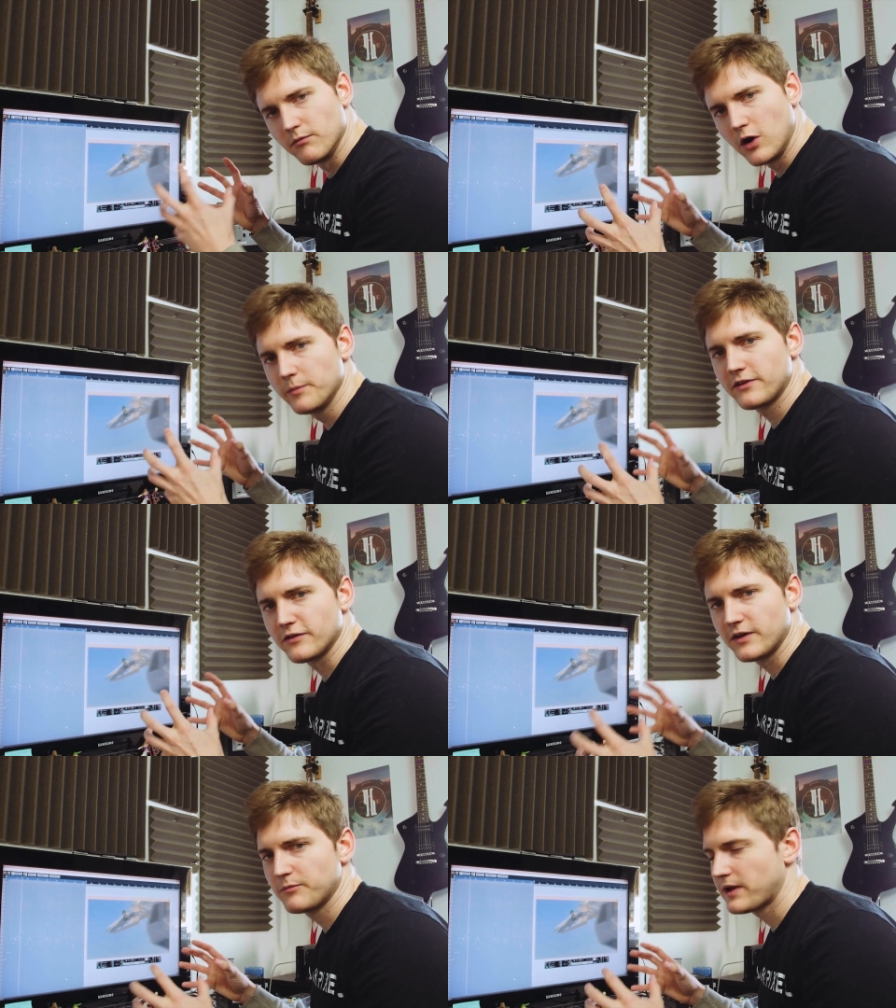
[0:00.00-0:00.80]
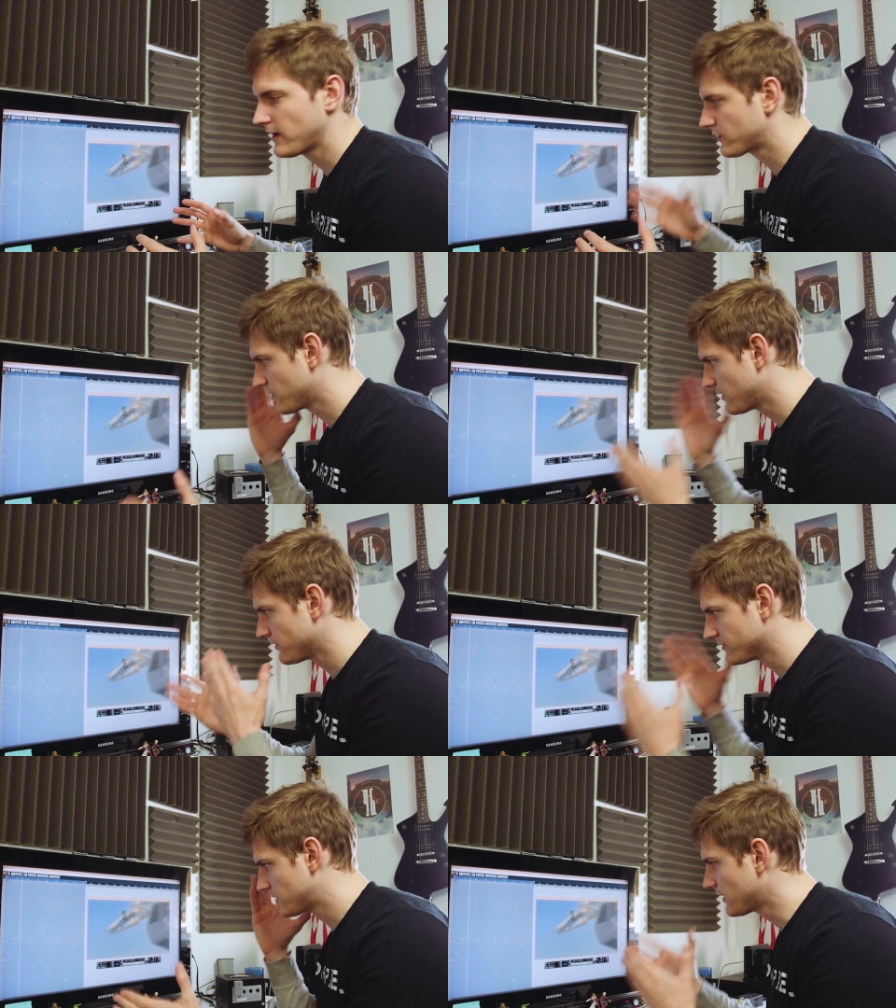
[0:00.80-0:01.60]
moments of impact or
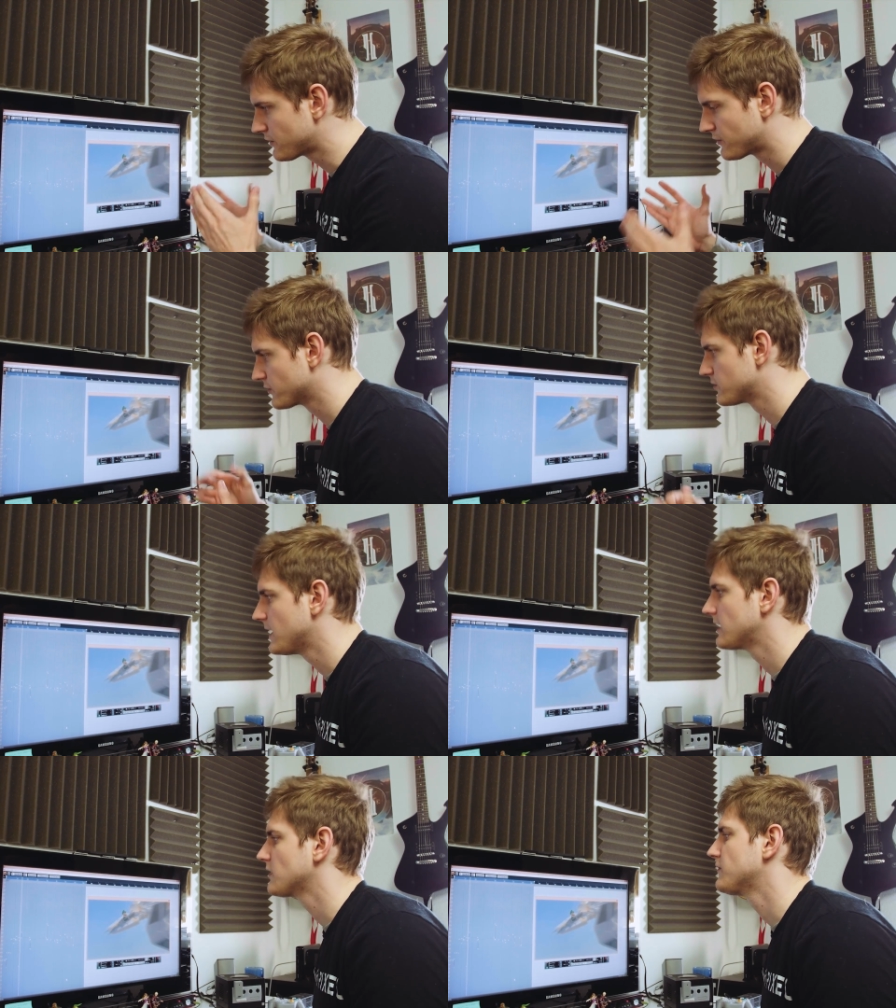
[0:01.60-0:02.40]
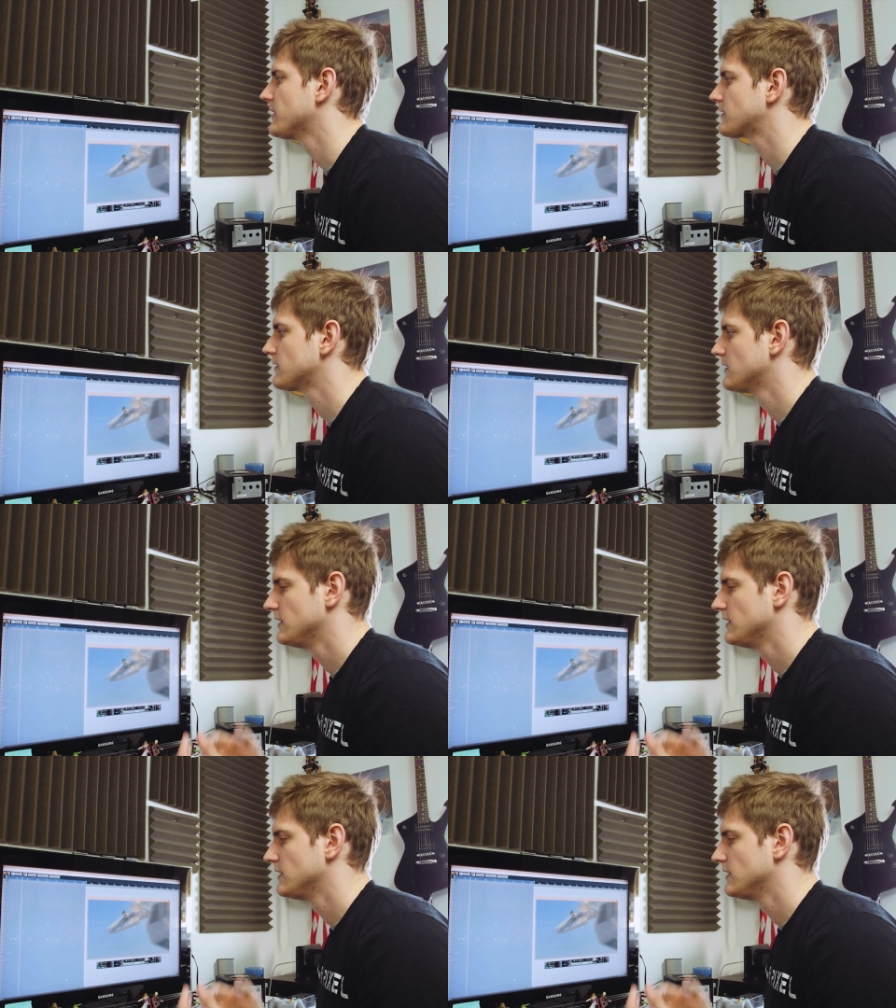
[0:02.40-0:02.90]
on cuts for dramatic effect,